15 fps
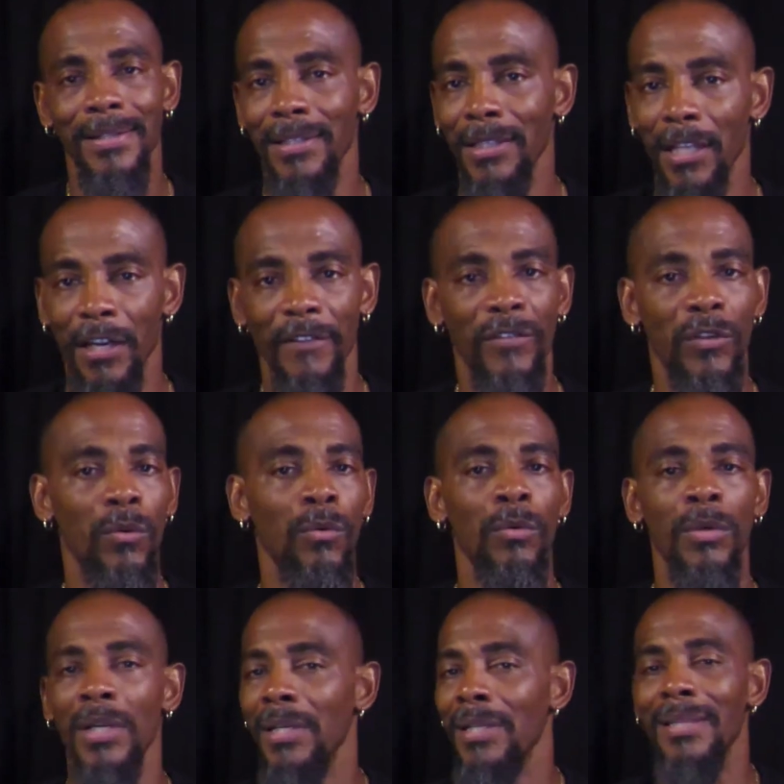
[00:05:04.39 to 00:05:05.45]
to love you.
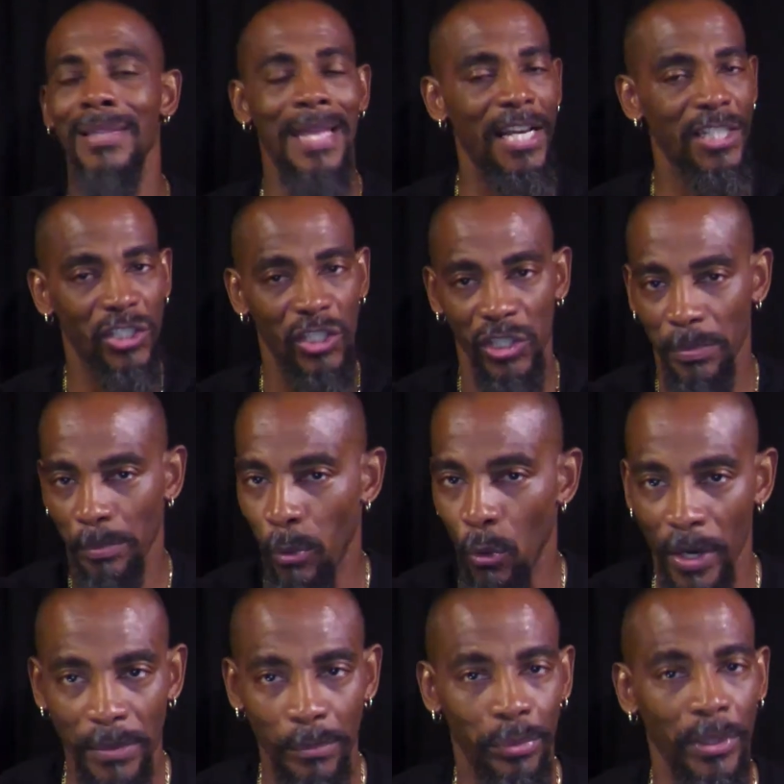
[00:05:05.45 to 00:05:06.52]
That's just
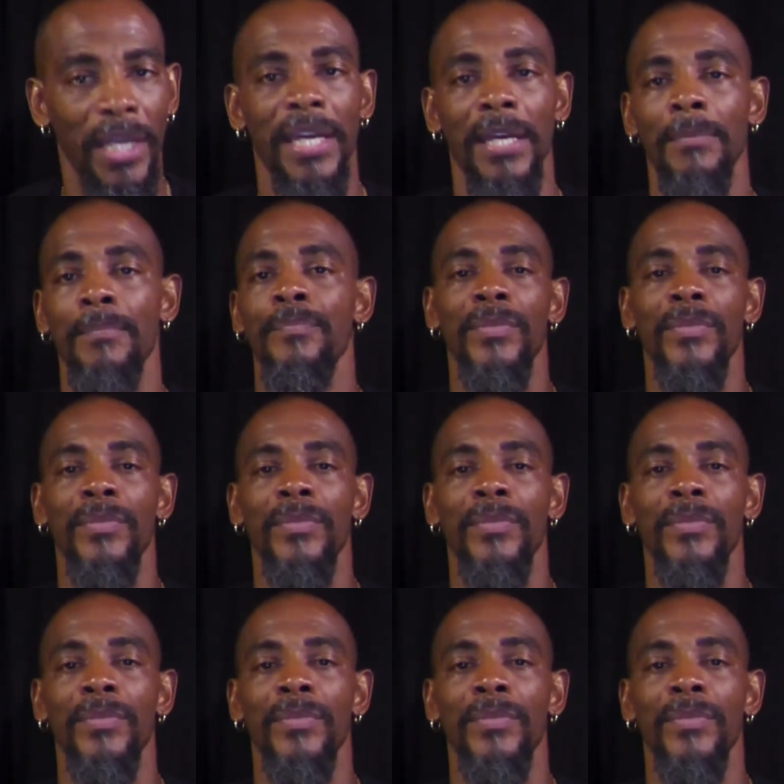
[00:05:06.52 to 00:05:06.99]
point blank.